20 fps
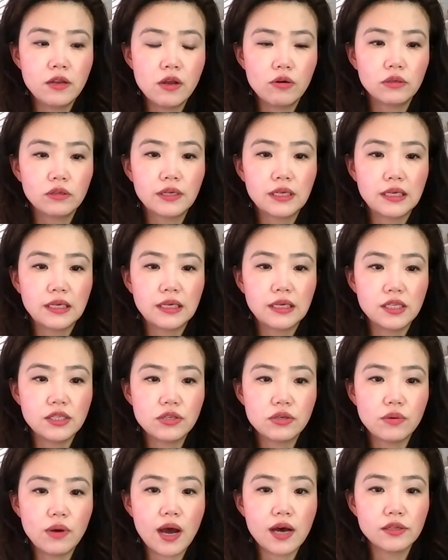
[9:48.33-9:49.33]
looking
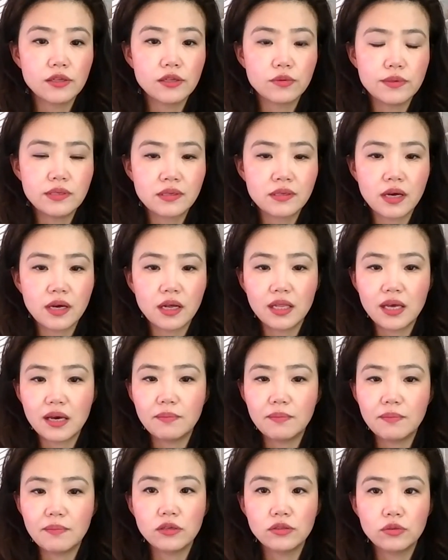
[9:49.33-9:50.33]
into how do we scale
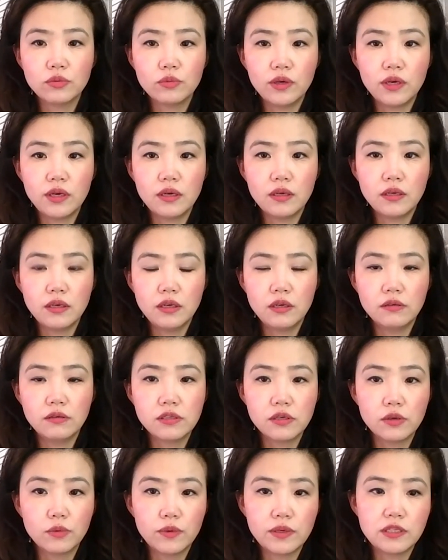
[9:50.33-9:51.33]
up, how do we,
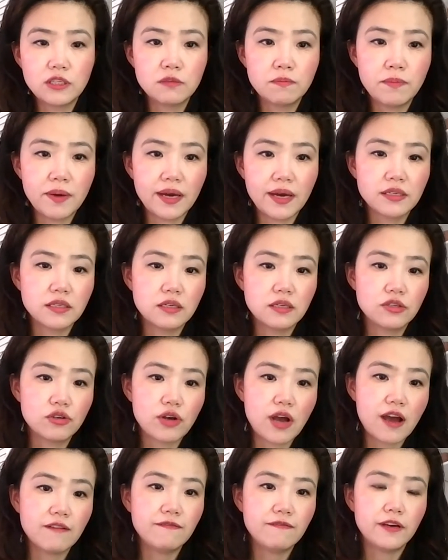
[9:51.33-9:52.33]
deal with spikes in
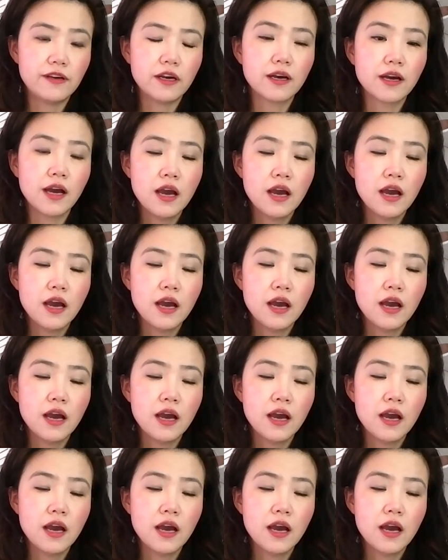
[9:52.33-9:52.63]
traffic.